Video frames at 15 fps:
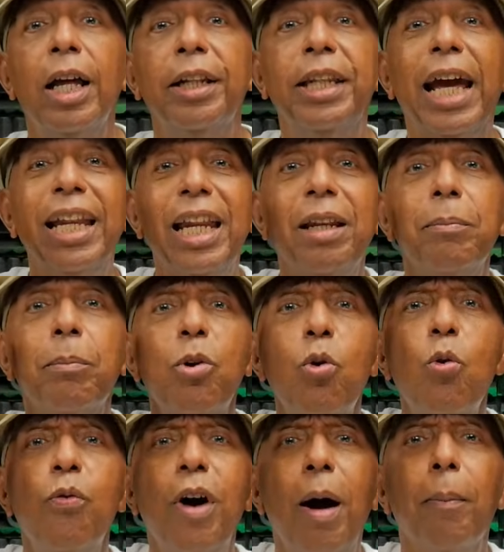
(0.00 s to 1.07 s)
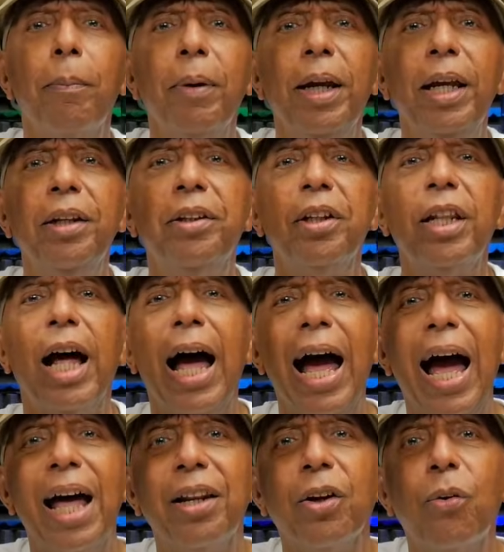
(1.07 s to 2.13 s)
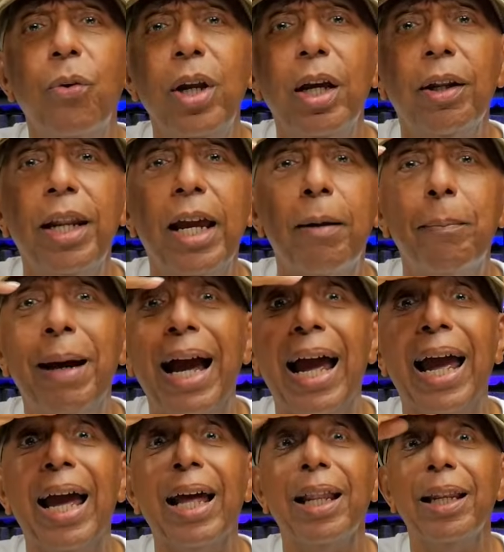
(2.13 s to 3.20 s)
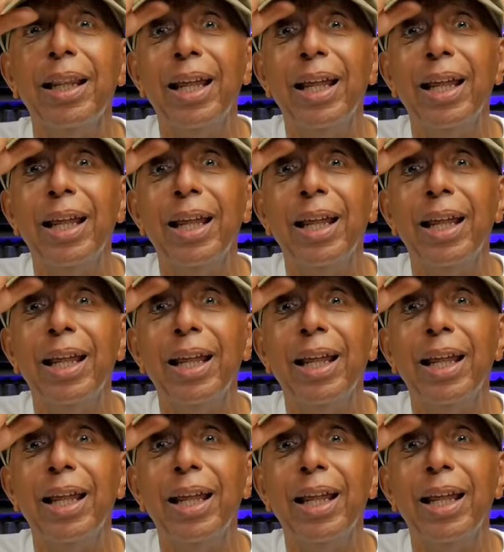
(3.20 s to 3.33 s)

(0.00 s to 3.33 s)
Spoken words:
They didn't move up into the high degree of their mind.